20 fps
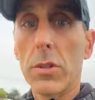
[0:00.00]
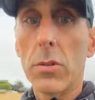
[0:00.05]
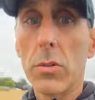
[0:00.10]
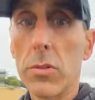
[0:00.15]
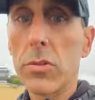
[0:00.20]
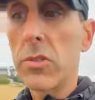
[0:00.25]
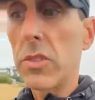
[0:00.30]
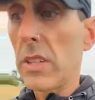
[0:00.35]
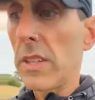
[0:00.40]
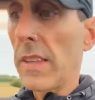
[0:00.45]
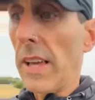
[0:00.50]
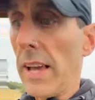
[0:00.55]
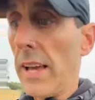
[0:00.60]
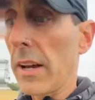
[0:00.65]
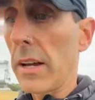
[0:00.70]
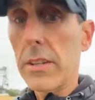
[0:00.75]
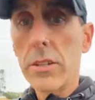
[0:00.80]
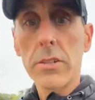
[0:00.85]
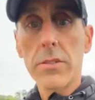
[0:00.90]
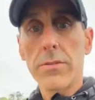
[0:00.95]
could all see
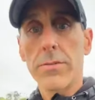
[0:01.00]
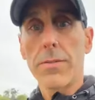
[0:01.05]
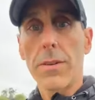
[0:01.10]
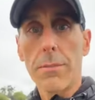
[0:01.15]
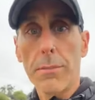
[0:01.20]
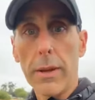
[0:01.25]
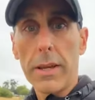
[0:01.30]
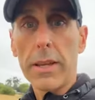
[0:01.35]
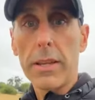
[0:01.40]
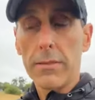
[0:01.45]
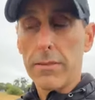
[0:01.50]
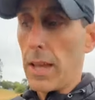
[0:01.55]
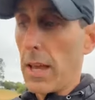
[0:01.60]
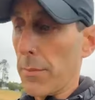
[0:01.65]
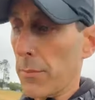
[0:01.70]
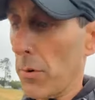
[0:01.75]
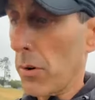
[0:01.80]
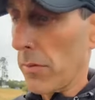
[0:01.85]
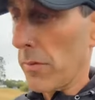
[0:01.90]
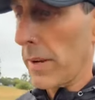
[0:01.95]
that. I couldn't flip my
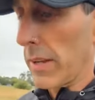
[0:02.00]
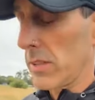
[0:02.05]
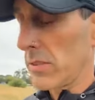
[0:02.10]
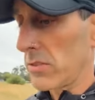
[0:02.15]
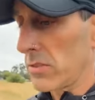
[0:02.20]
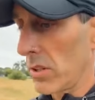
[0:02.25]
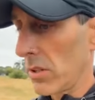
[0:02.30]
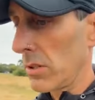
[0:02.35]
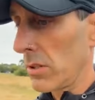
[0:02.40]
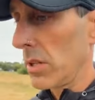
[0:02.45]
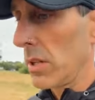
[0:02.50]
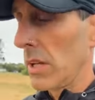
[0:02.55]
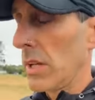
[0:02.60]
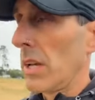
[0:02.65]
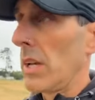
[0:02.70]
camera around, so